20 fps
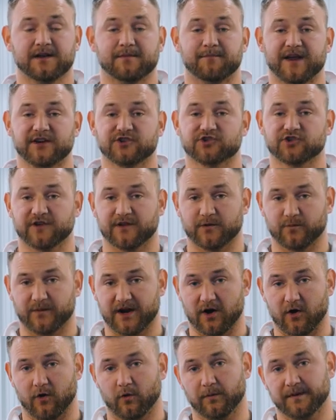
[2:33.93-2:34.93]
Make sure that
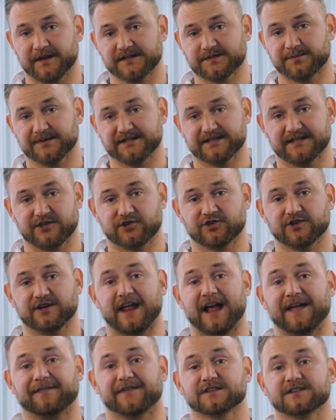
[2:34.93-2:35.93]
we own this
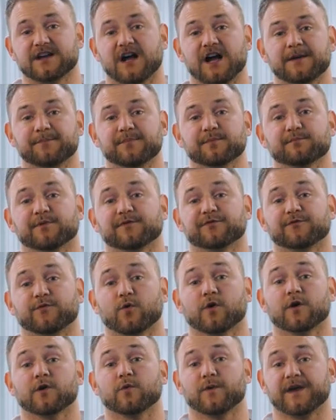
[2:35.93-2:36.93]
position at the top
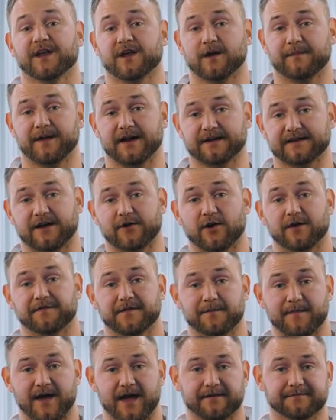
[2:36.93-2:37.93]
before we come back down
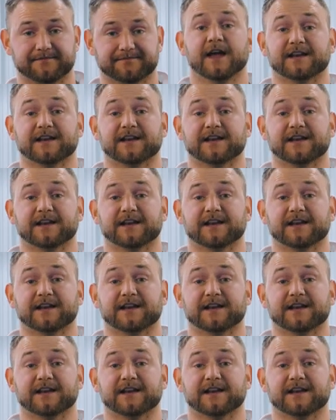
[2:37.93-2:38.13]
off the mat.